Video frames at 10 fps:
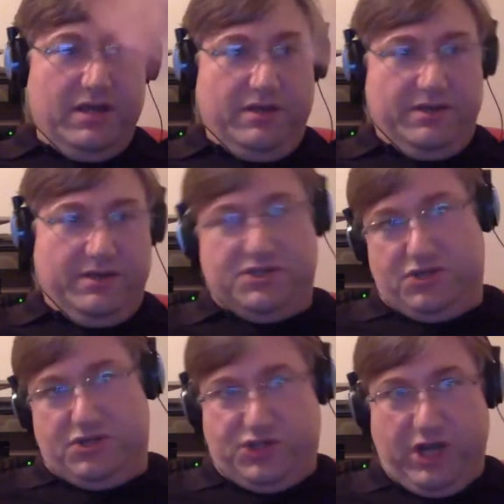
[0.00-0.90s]
this
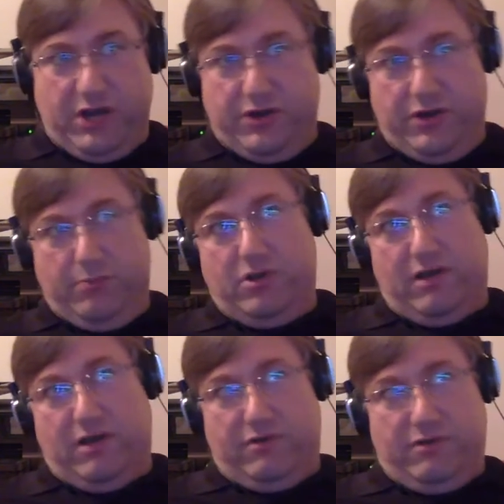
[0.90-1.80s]
share your book
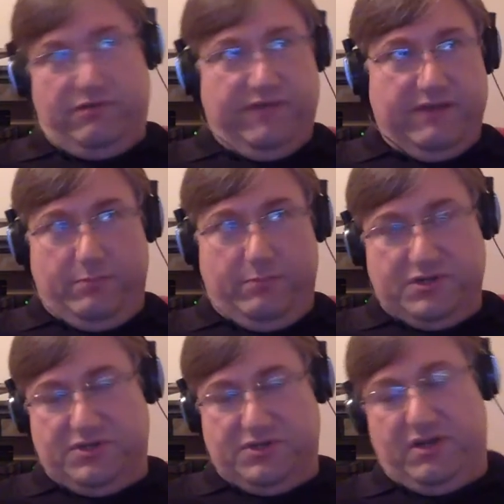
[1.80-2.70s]
cover favorite
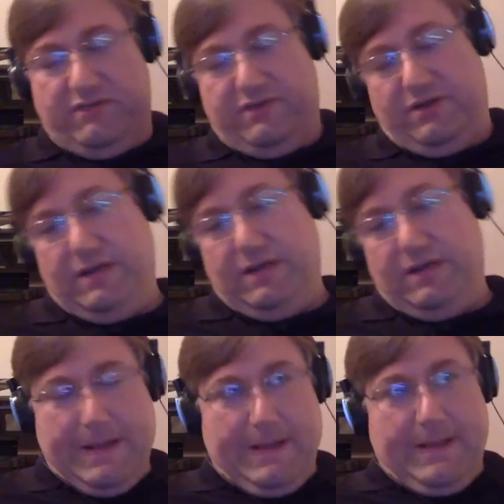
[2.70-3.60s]
books and stuff,
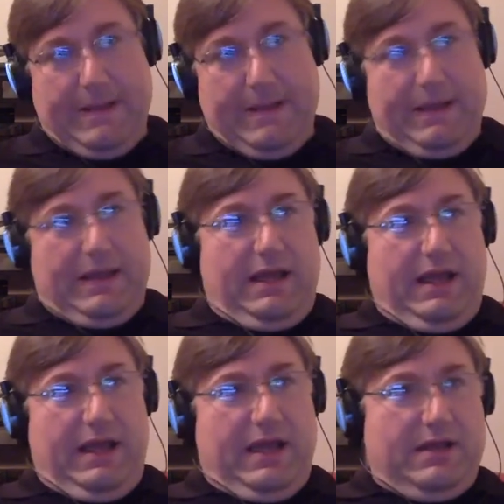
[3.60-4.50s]

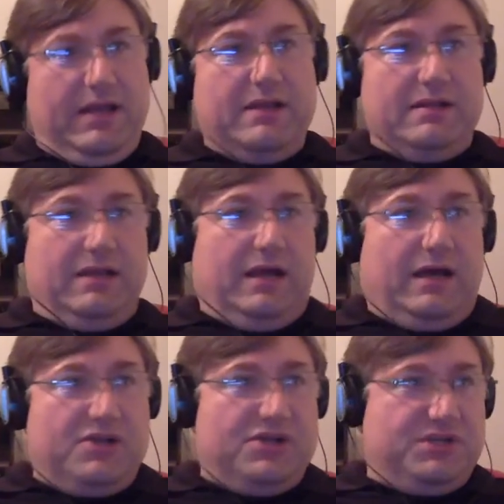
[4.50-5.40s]
and then
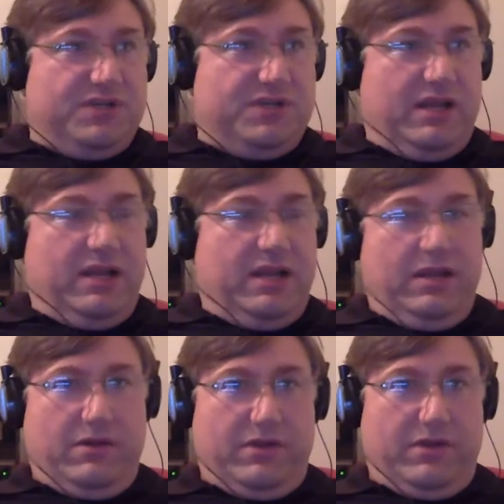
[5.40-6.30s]
she said,
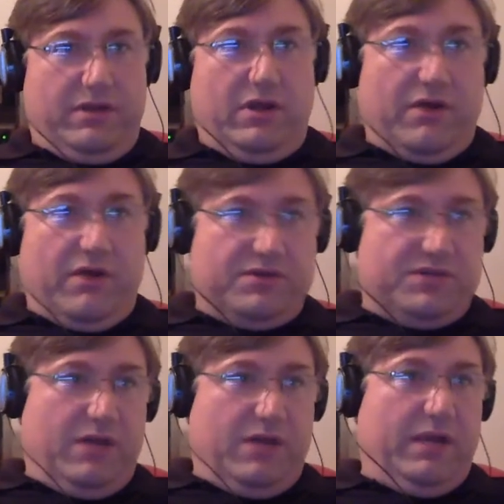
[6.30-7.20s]
the author
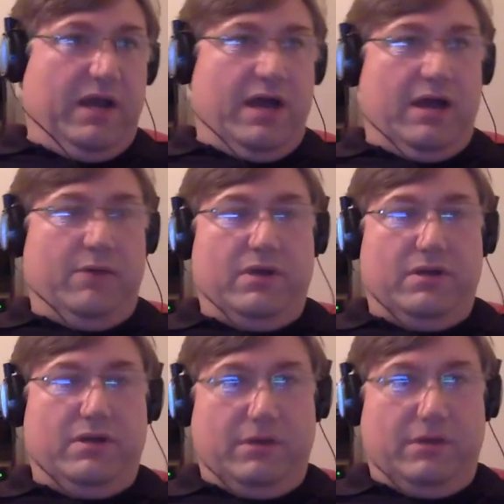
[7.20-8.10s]
said, oh my God, I want
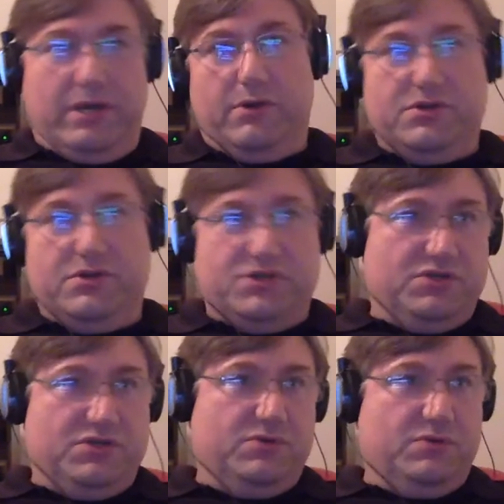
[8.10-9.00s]
to introduce you
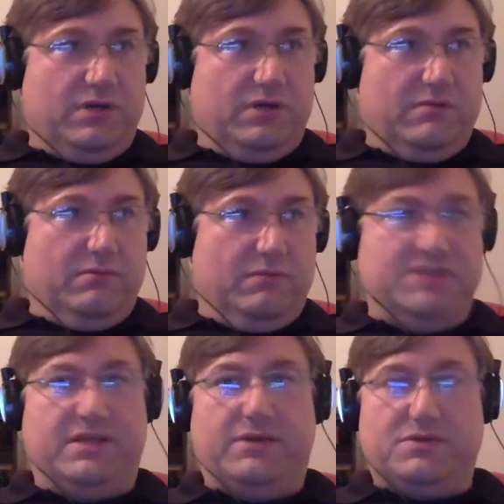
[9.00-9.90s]
to my
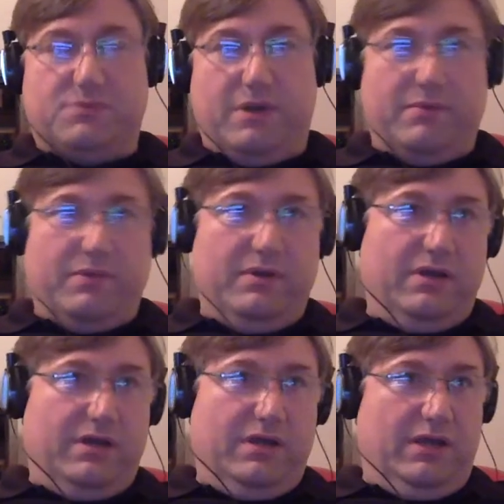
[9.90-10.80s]
sales rep.
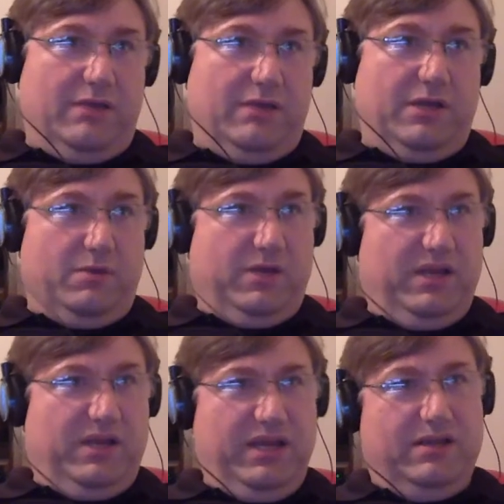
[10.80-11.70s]
And I'm like,
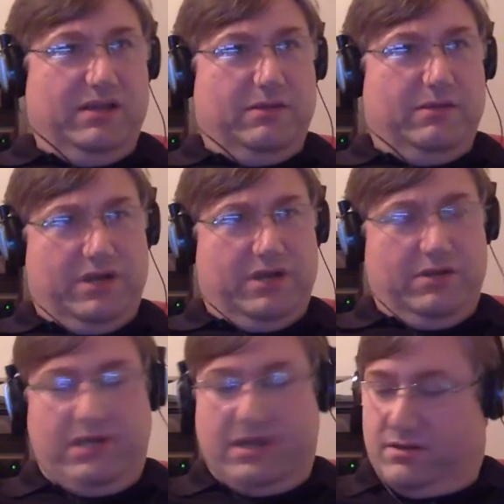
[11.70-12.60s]
really? You want to do
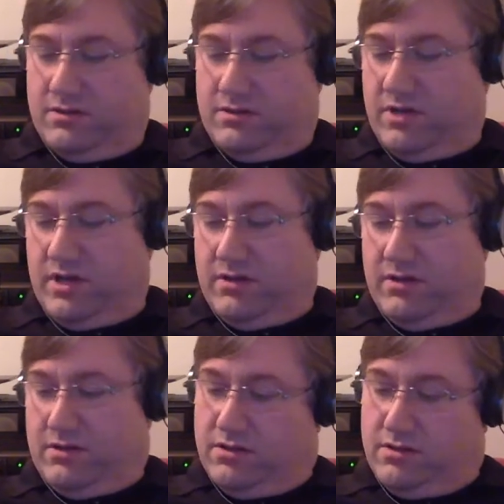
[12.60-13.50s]
that? Okay.
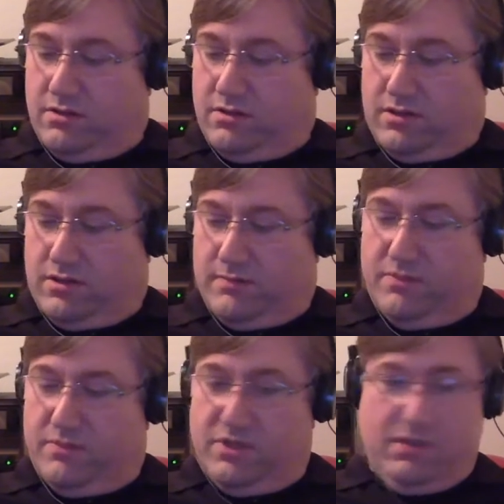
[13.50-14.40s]

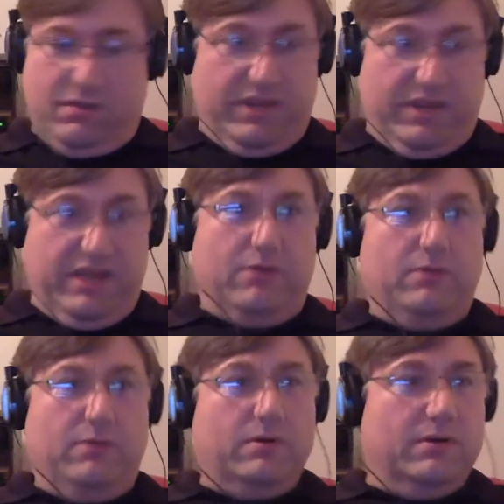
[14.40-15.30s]
Thank
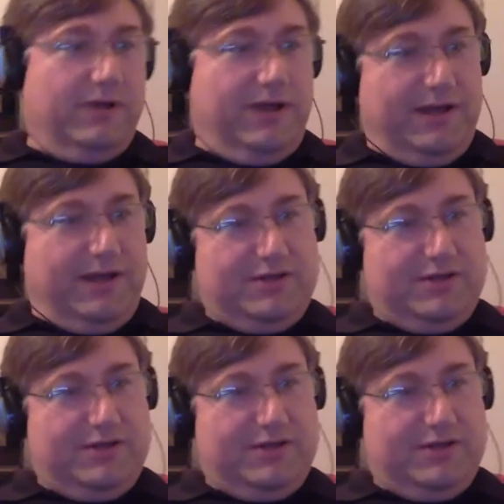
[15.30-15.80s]
you. And